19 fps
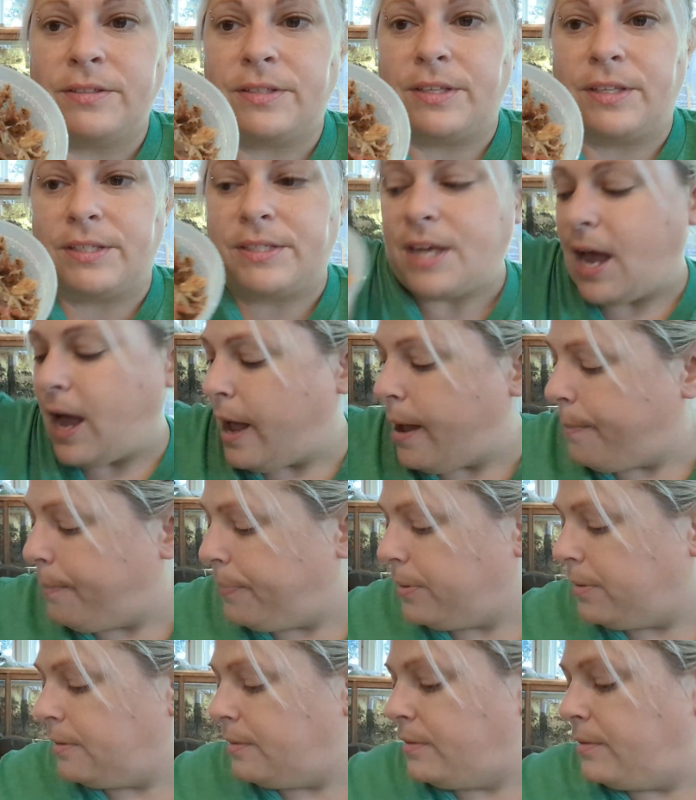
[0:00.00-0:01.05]
to the top.
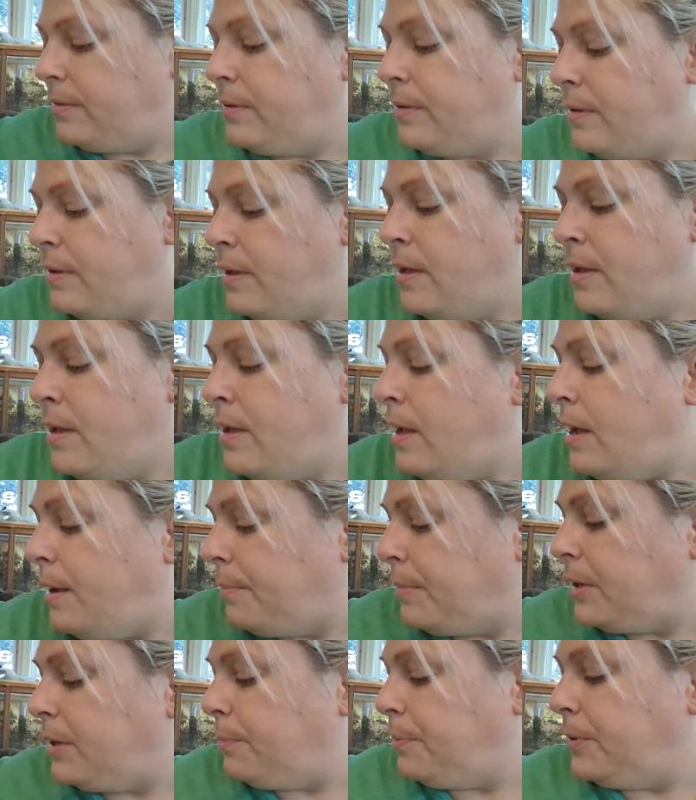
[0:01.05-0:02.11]

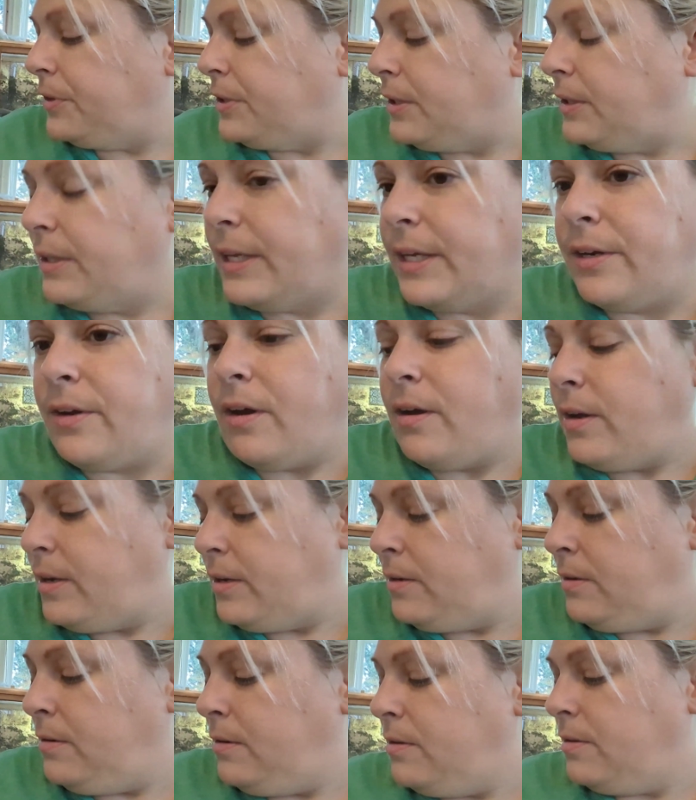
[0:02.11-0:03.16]
I'm gonna put the lid
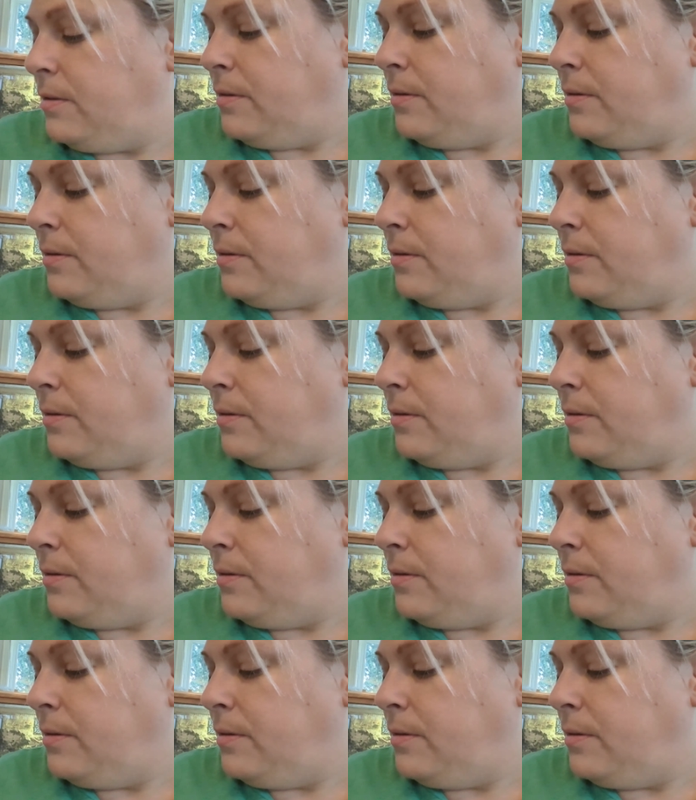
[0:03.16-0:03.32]
on